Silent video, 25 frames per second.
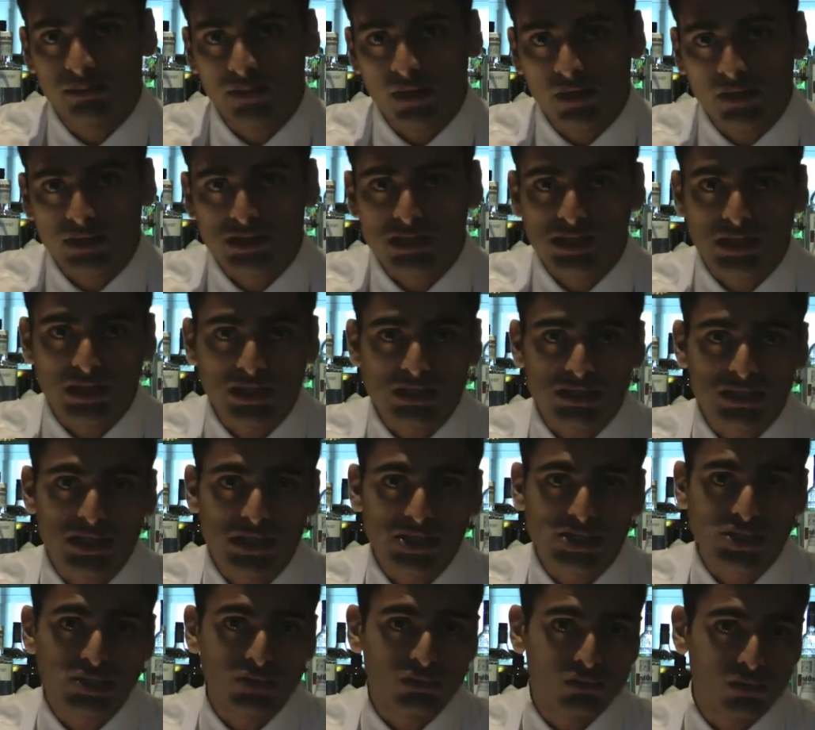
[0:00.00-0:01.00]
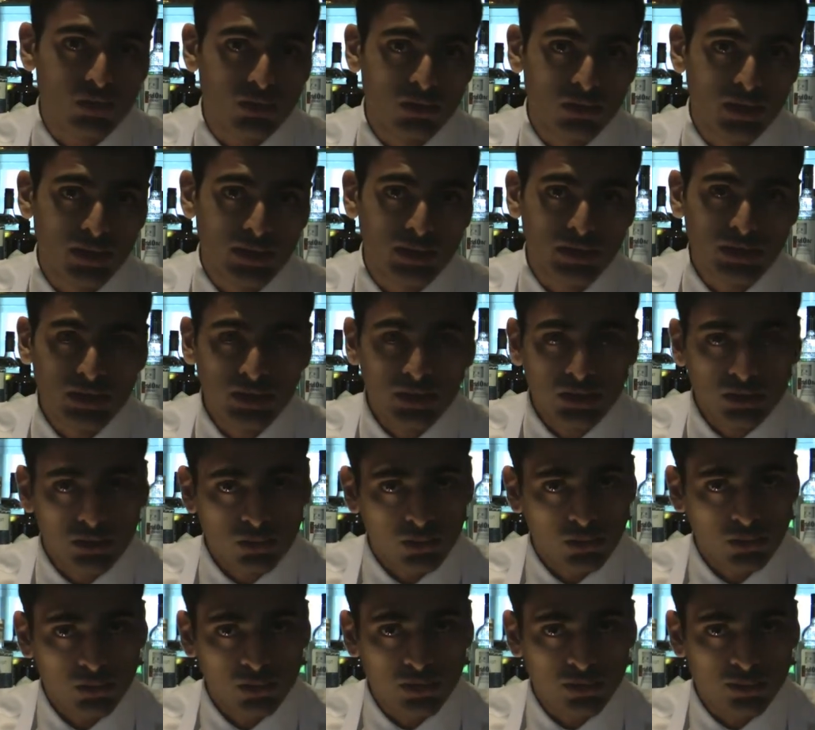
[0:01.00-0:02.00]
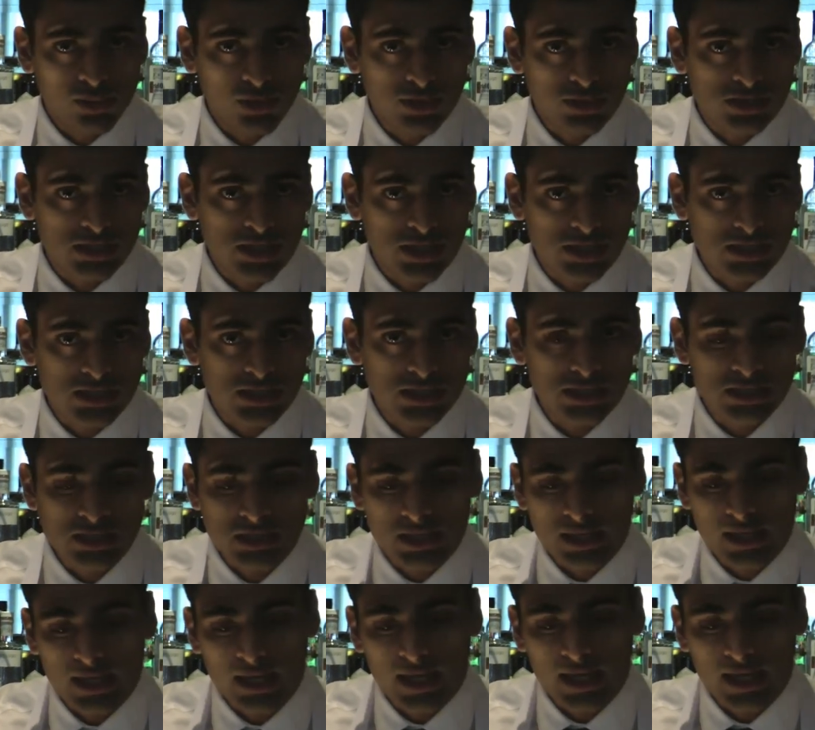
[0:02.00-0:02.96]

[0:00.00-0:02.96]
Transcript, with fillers: oxidization, rolling, all the processes.